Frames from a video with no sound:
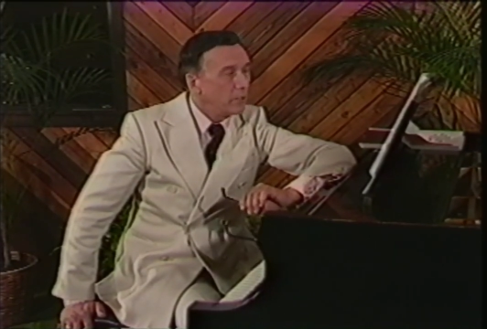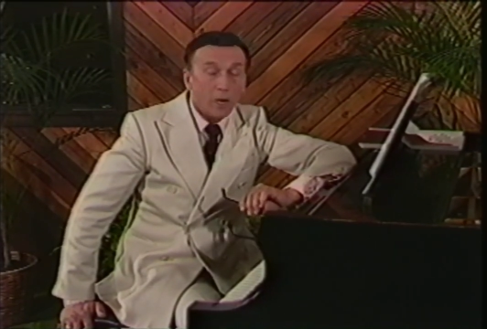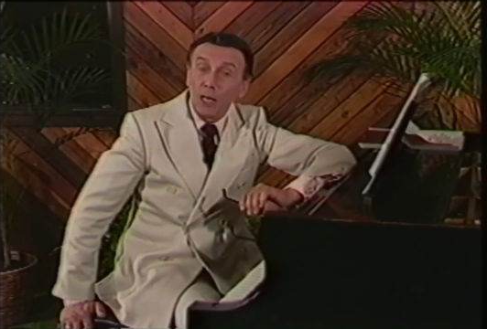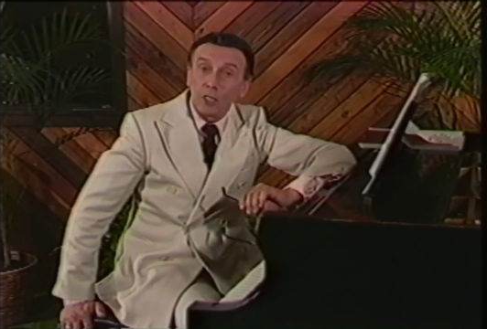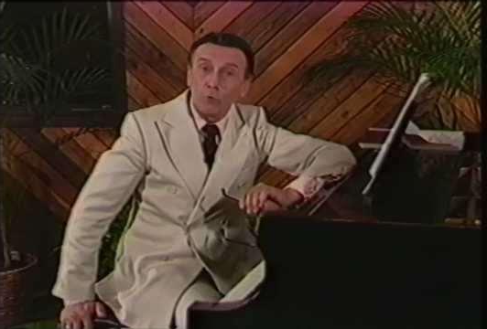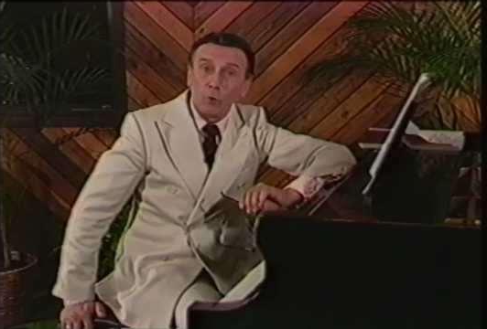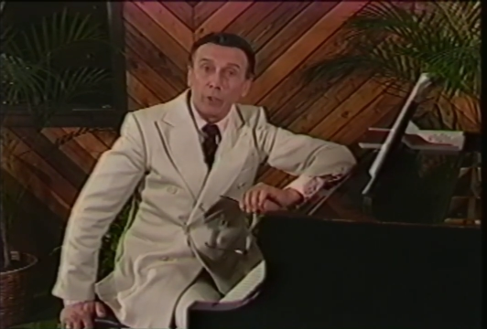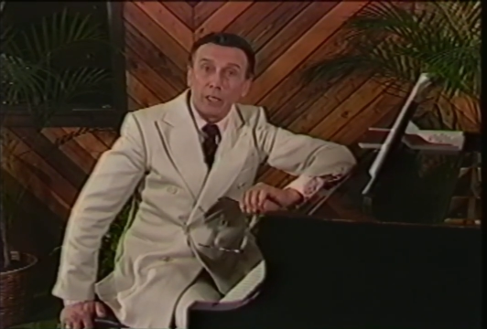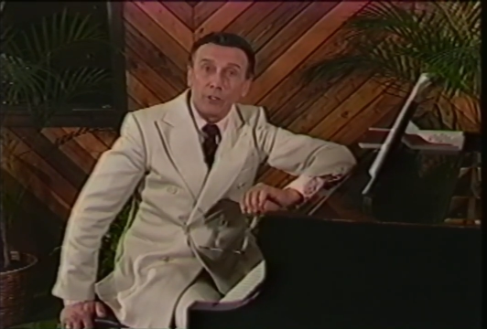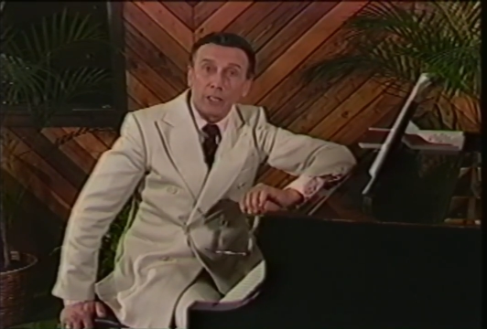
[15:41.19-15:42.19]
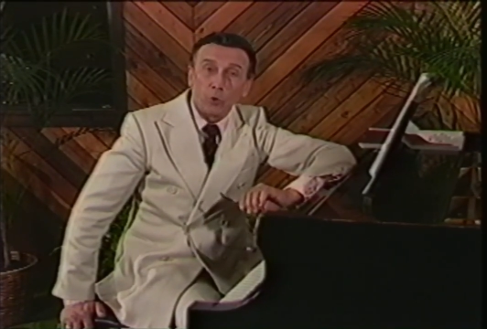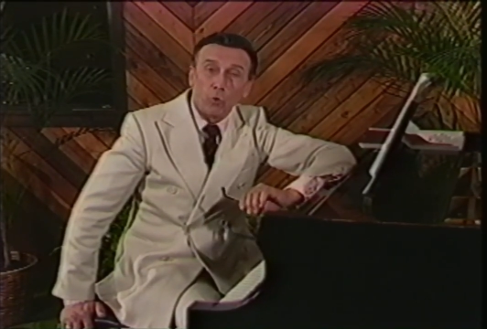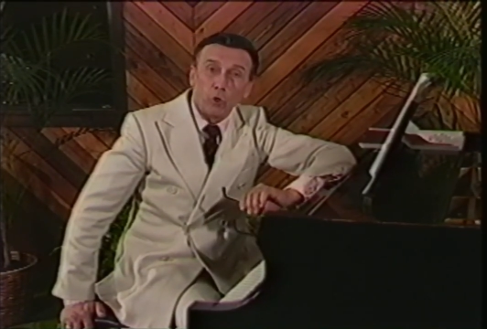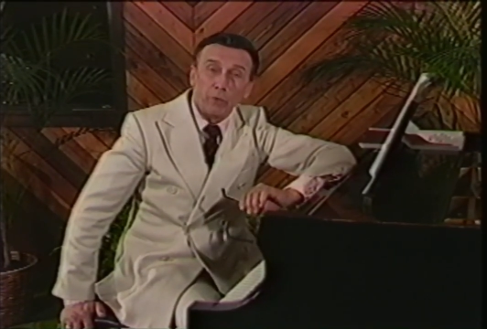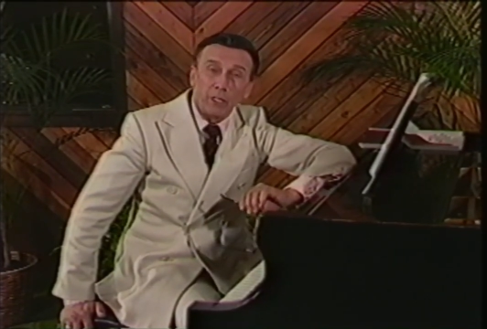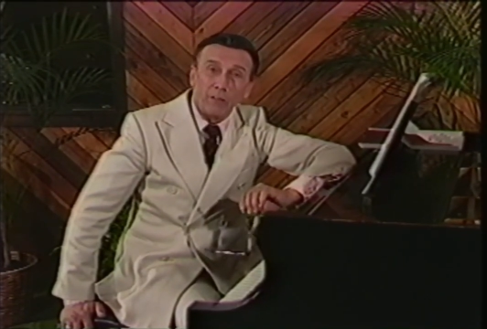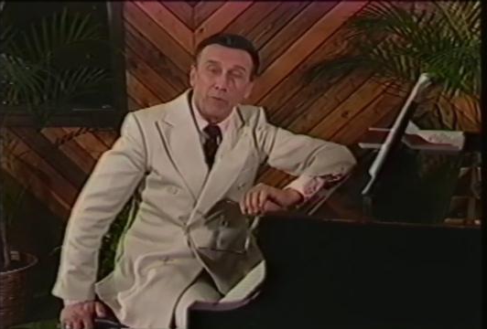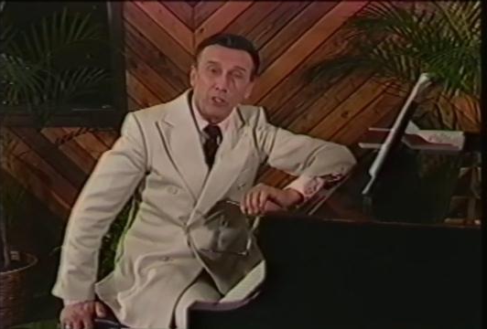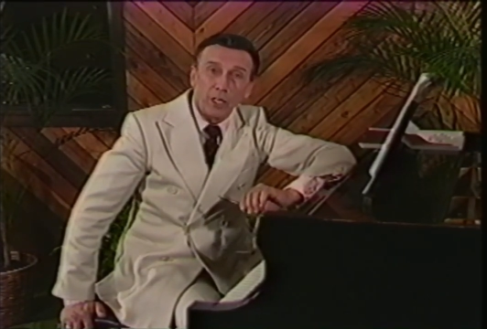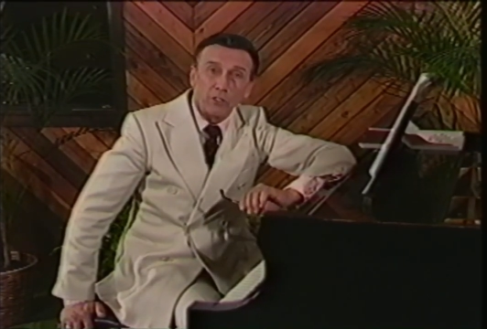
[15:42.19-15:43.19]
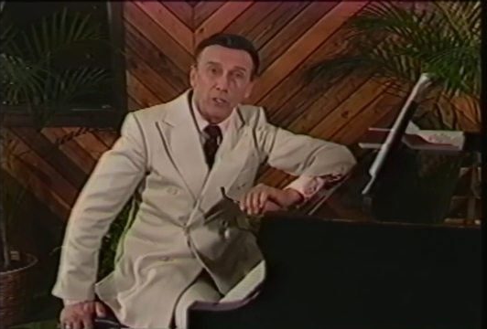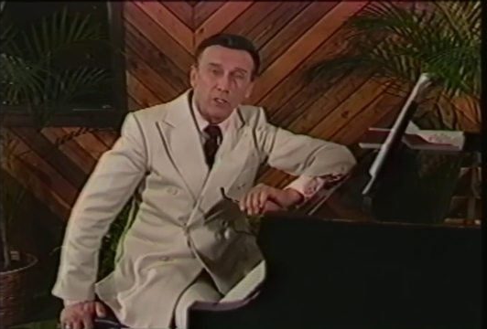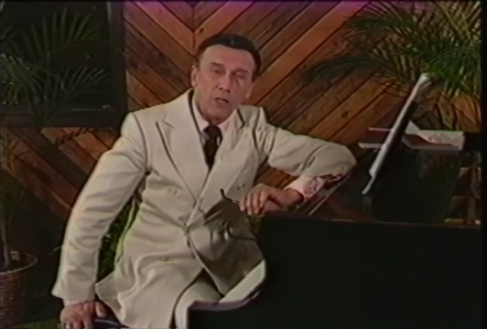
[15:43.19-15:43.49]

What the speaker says: the last one we had, Take the World But Give Me Jesus,